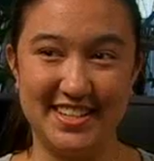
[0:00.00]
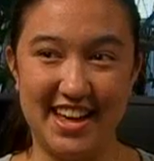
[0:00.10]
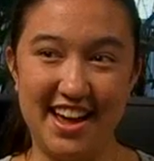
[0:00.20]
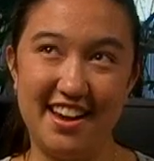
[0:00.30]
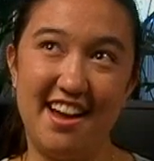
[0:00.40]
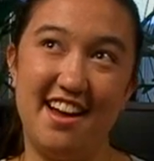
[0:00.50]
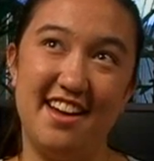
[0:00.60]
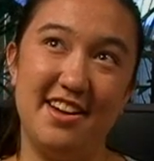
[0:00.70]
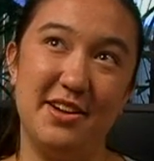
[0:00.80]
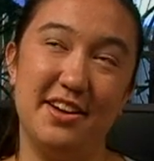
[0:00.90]
to that,
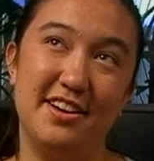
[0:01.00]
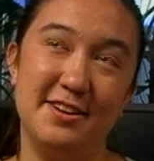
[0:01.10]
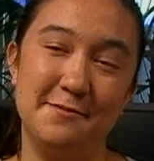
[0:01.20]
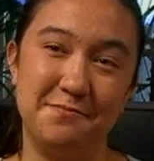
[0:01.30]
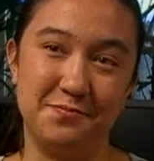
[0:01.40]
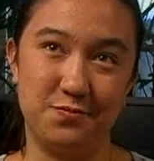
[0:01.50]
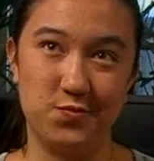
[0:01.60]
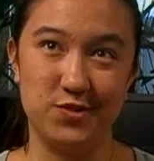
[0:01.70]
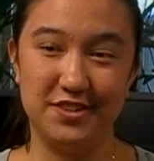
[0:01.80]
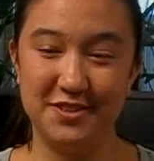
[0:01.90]
I um,
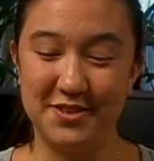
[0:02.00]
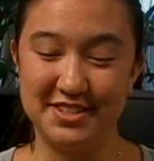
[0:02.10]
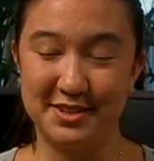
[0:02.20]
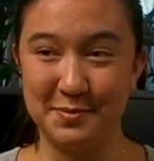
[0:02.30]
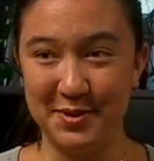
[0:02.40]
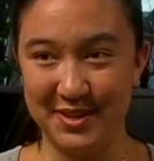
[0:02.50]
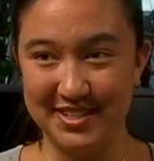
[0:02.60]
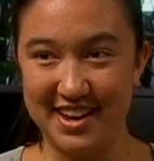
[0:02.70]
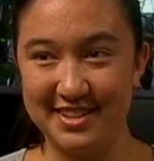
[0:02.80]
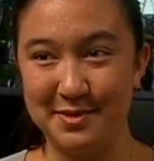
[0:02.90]
was a computer
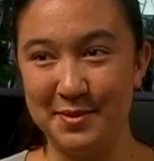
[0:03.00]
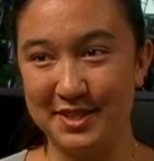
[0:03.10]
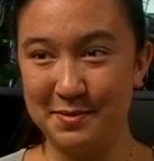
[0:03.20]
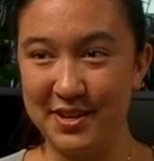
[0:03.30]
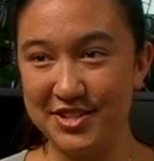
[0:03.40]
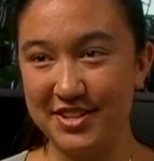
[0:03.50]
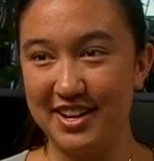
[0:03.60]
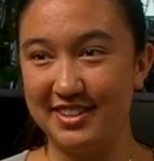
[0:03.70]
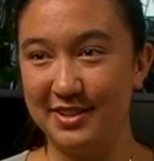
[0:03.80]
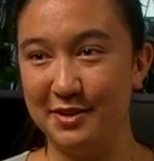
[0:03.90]
science and music major
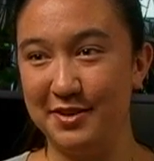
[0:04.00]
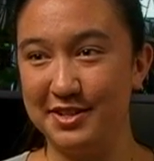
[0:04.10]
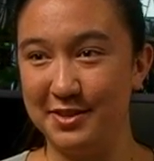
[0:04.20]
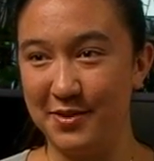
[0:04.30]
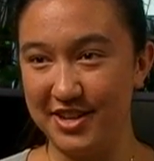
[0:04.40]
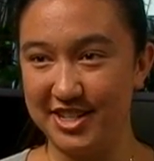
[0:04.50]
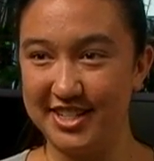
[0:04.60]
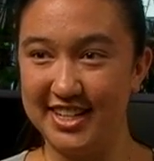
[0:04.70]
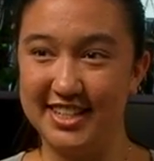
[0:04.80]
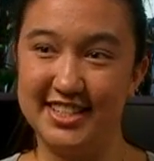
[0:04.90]
at the University of
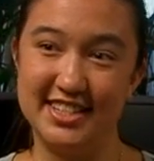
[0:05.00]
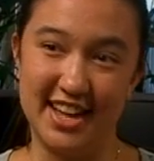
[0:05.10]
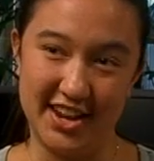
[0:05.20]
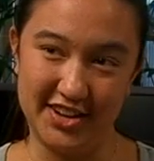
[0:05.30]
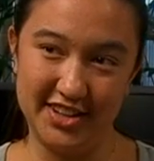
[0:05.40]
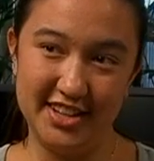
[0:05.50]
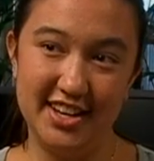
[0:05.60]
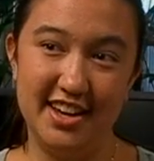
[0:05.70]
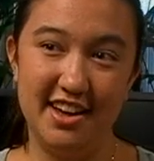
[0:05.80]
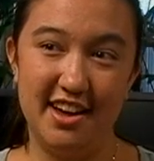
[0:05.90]
Washington in Seattle
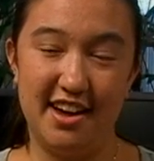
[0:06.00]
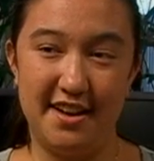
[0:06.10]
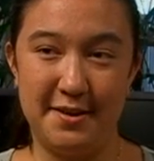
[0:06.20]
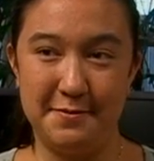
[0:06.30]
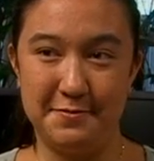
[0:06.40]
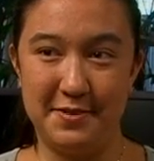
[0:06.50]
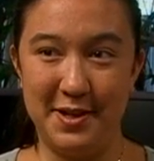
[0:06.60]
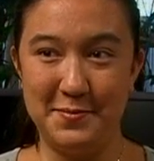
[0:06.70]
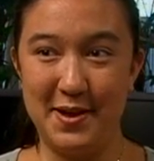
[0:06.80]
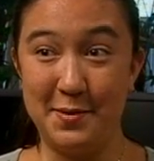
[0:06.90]
um,
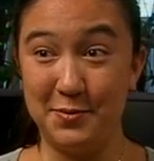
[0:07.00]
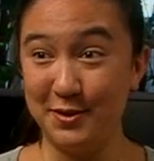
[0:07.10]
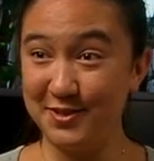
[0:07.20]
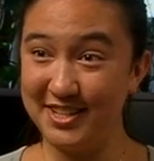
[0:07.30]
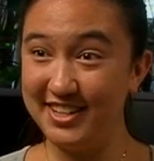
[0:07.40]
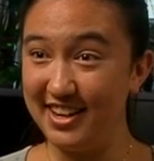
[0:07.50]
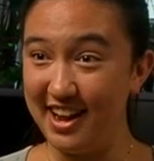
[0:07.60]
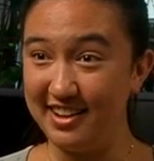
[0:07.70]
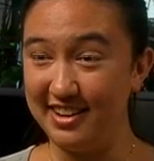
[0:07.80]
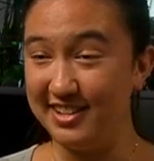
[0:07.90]
followed by a brief stint
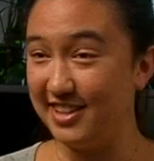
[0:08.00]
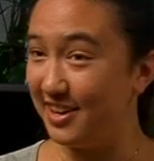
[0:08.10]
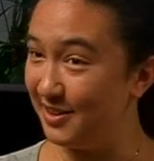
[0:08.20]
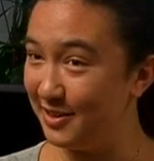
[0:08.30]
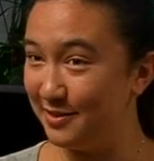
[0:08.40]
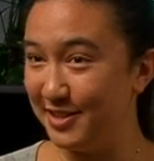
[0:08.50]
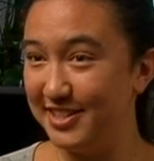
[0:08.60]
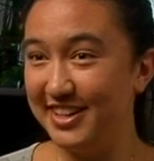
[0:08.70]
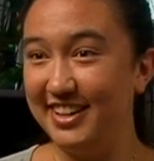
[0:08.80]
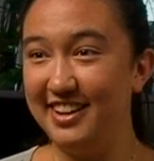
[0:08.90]
at Indiana
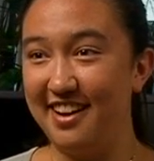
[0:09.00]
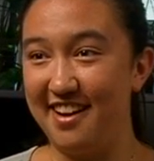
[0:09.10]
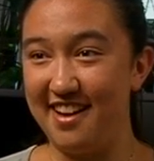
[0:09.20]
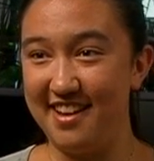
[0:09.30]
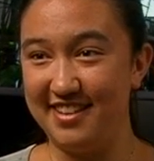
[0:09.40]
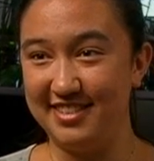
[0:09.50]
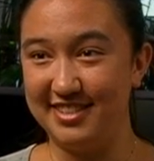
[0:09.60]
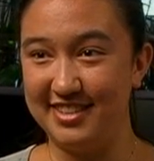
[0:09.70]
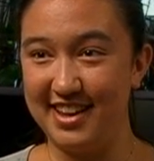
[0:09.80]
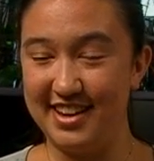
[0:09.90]
University, and
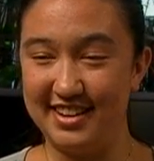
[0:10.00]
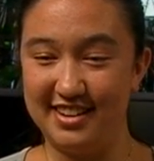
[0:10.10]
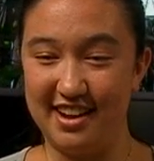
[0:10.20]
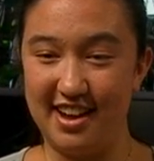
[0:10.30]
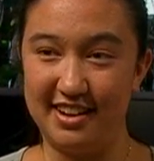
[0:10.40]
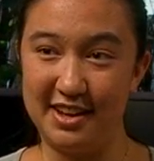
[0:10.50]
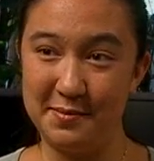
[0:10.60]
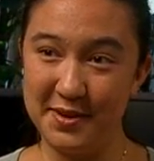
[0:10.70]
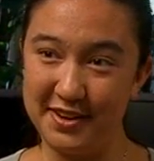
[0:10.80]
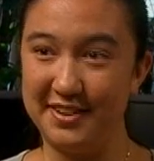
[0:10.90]
then I
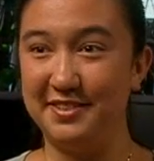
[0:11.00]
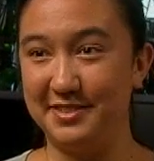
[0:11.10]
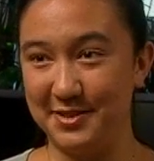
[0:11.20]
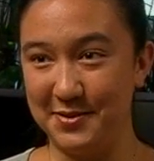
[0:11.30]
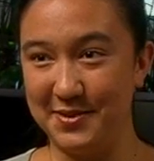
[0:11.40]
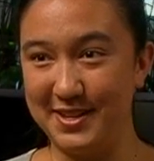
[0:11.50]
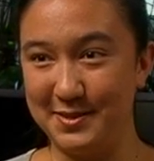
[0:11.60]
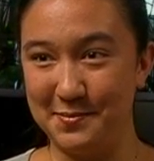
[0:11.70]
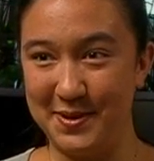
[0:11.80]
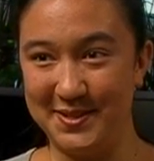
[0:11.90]
came here. So
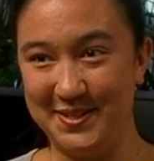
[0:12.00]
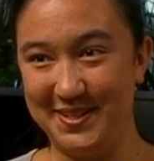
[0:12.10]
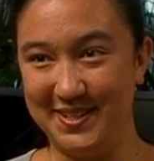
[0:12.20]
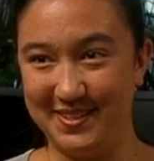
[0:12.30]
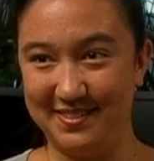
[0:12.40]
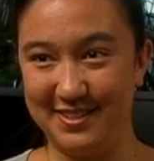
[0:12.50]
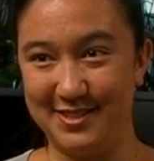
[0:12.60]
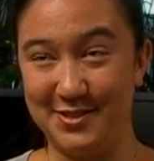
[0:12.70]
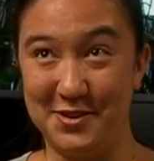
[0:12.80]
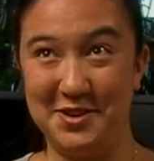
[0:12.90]
that's basically the
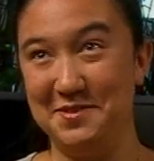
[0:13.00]
story